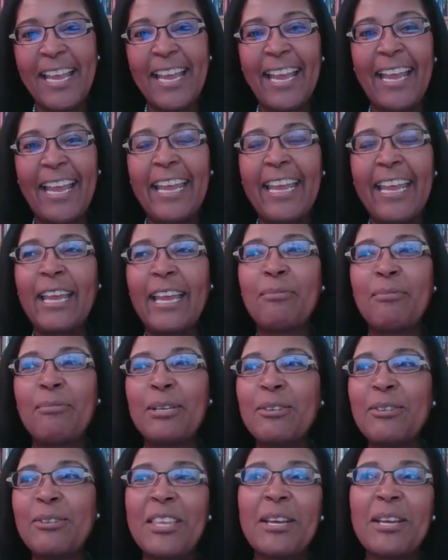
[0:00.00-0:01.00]
And
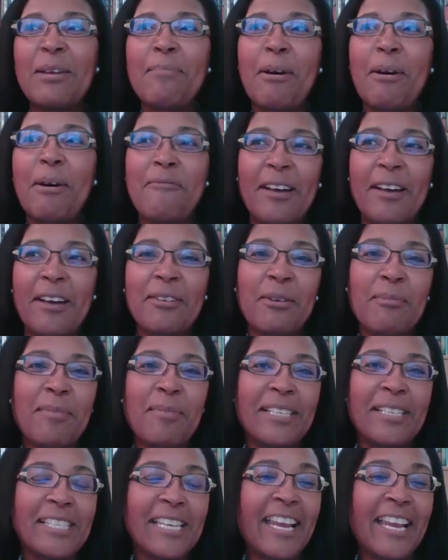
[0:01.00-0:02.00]
when you think about
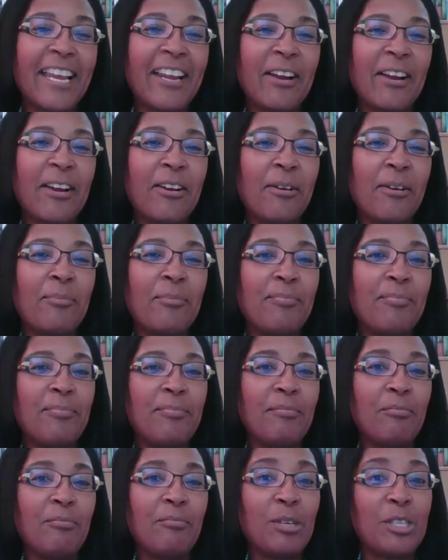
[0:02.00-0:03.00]
value-based care,
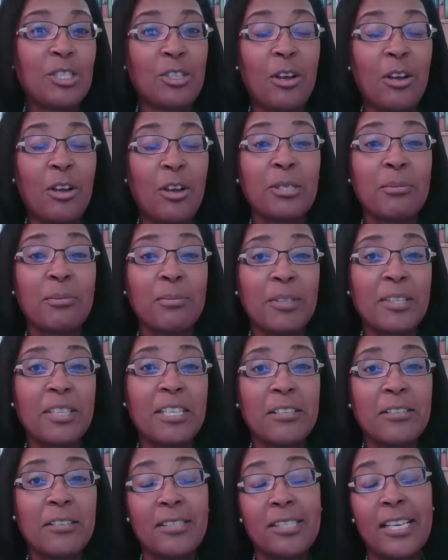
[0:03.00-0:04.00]
which
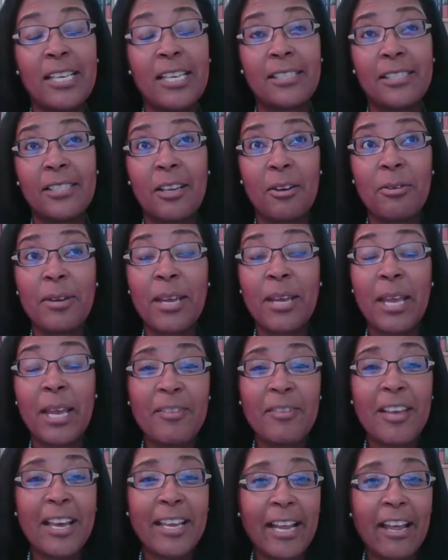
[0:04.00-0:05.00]
ultimately says, okay,
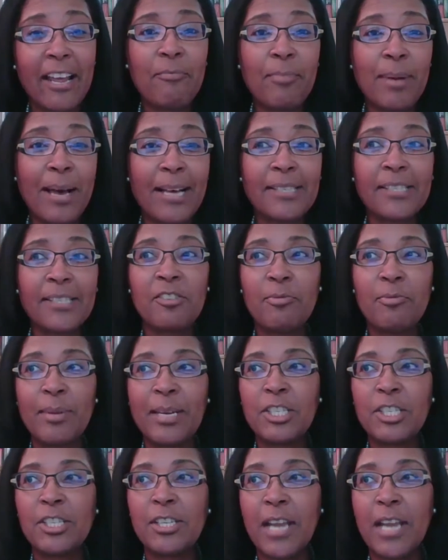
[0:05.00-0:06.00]
we've got to have positive
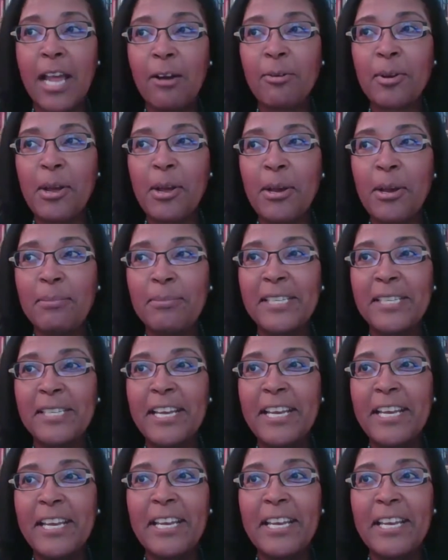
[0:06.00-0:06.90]
patient outcomes,